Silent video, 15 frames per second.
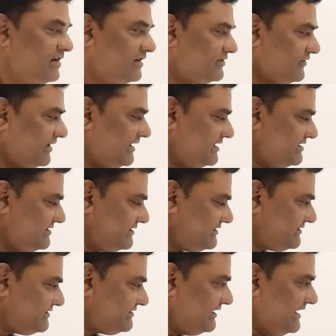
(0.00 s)
So I can
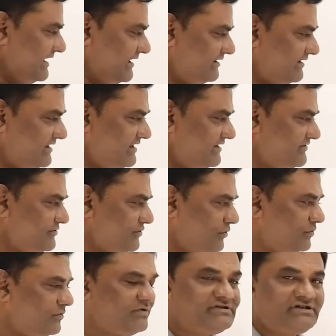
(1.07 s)
just link these
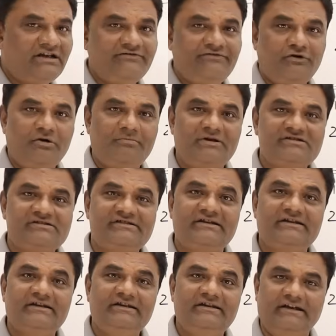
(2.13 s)
nodes and form a
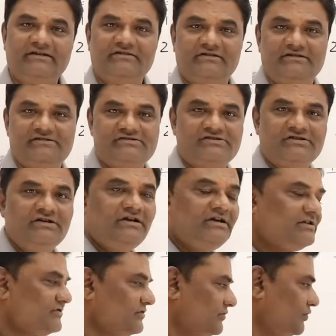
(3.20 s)
single linked list.
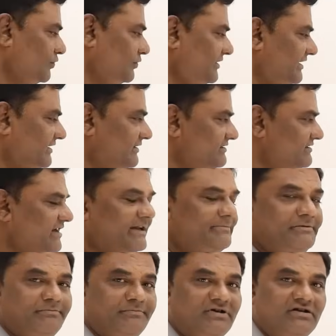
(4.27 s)
So two linked lists
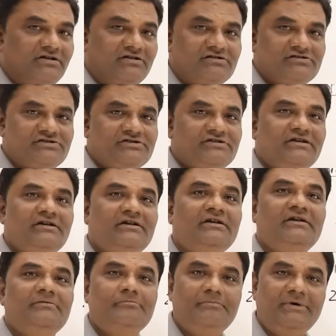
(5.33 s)
can be merged
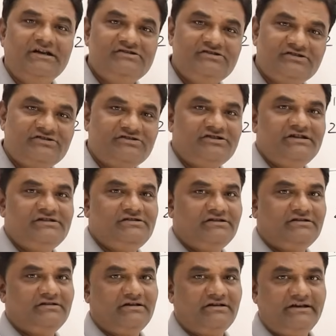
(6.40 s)
by just
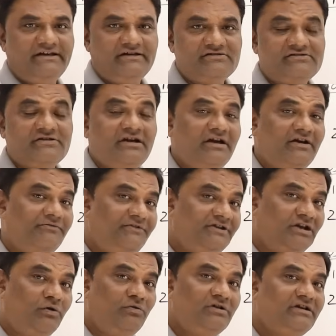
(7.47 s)
changing their links
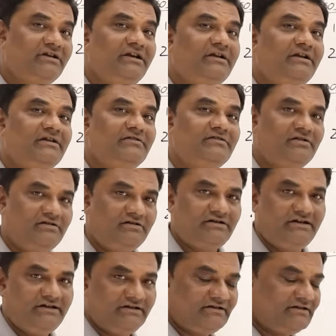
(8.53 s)
without creating
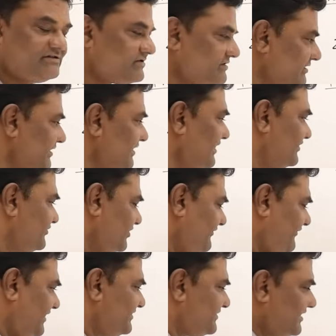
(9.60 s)
third linked list. So
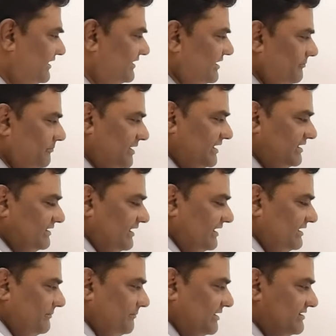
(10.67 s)
if I start comparing the
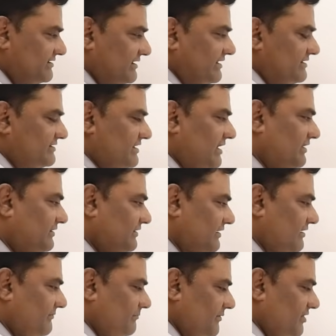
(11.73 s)
elements, I start
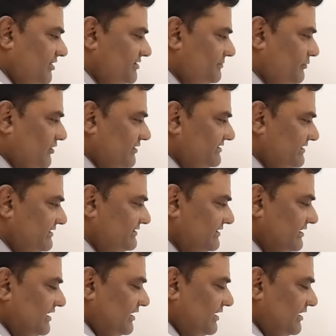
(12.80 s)
the merge process.